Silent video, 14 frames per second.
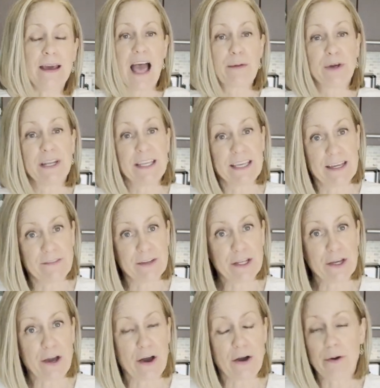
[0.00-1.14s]
I'm going to give it a
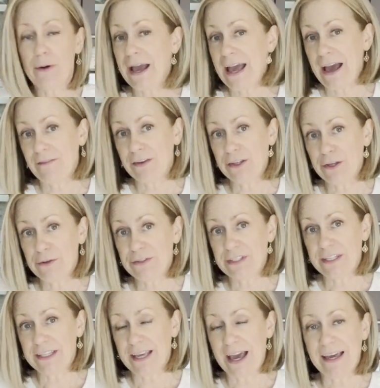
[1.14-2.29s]
go. I haven't used it
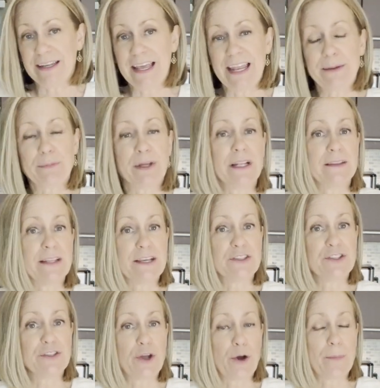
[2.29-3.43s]
yet, and I'm going to let
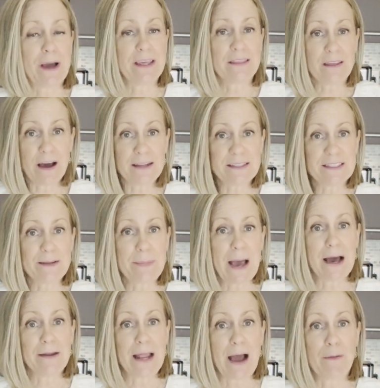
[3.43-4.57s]
you know my thoughts
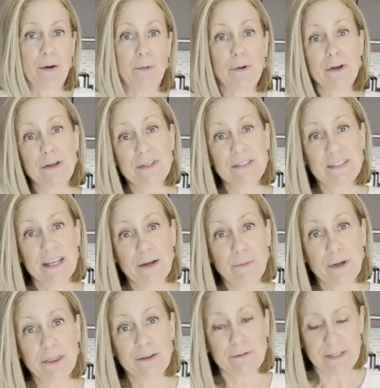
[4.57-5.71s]
about how it works and
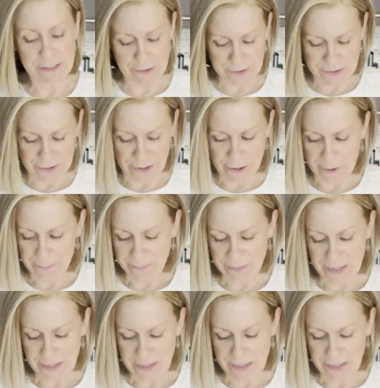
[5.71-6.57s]
what the results are.